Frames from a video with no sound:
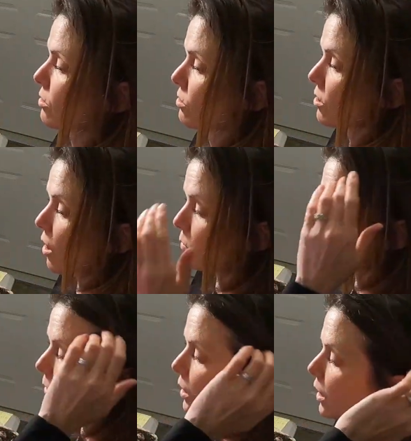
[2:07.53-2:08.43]
So
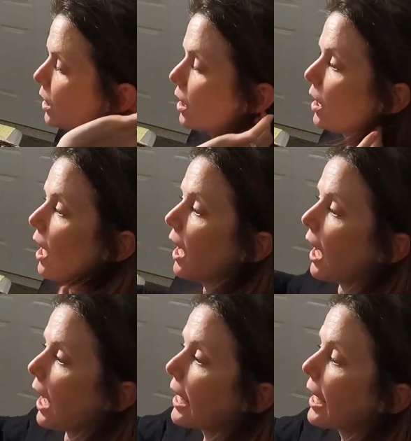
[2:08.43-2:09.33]

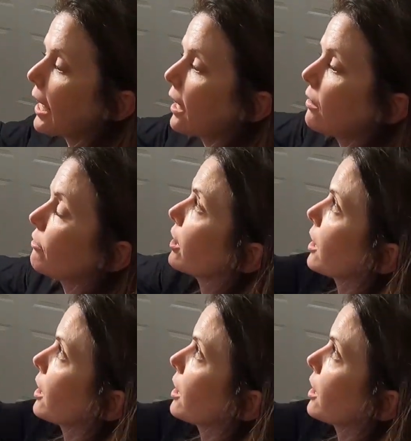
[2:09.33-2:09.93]
I have